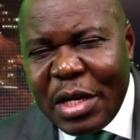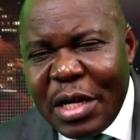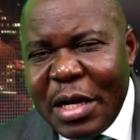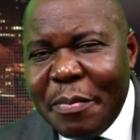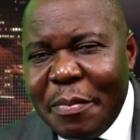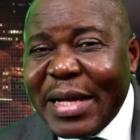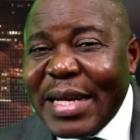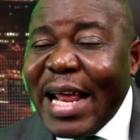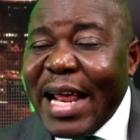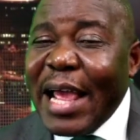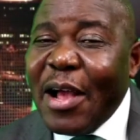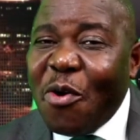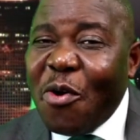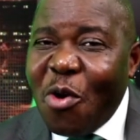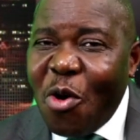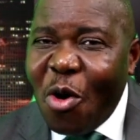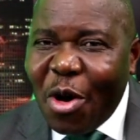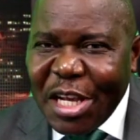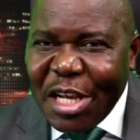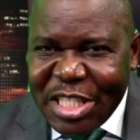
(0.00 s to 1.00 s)
But I
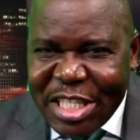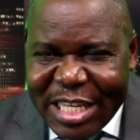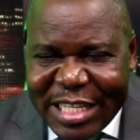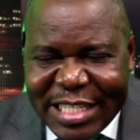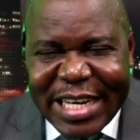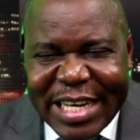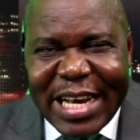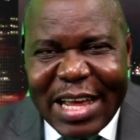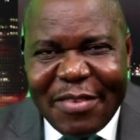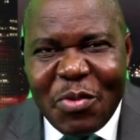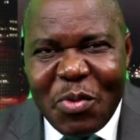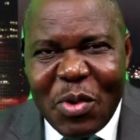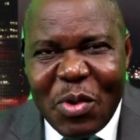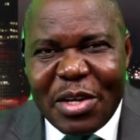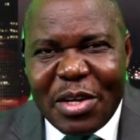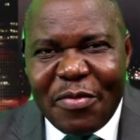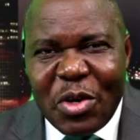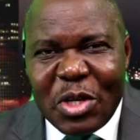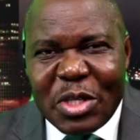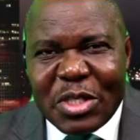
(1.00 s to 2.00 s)
encourage each and every one
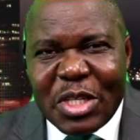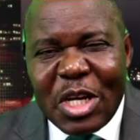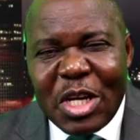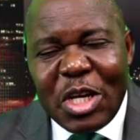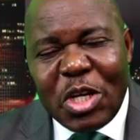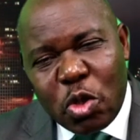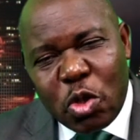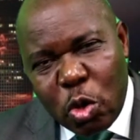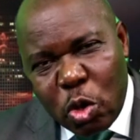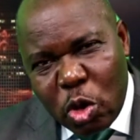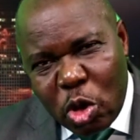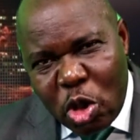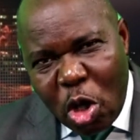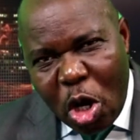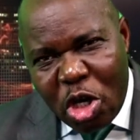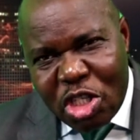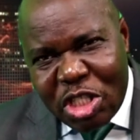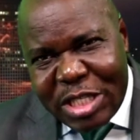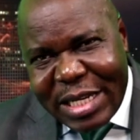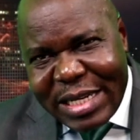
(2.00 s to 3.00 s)
of us to
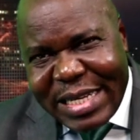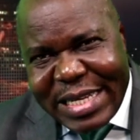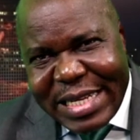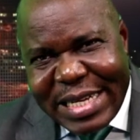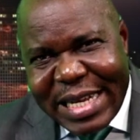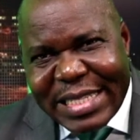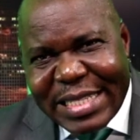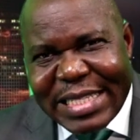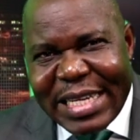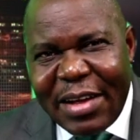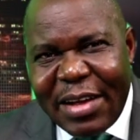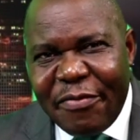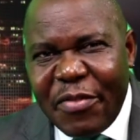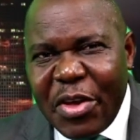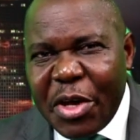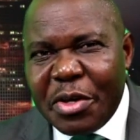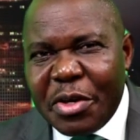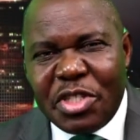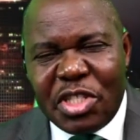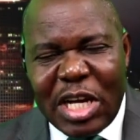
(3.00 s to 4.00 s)
touch the leaders in our
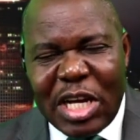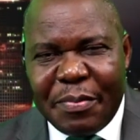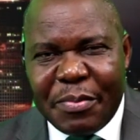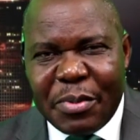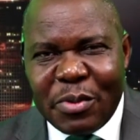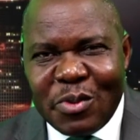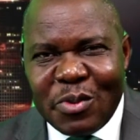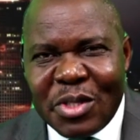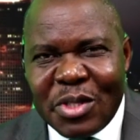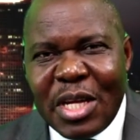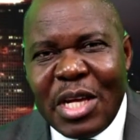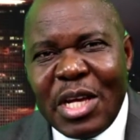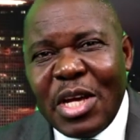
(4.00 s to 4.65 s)
various chapels,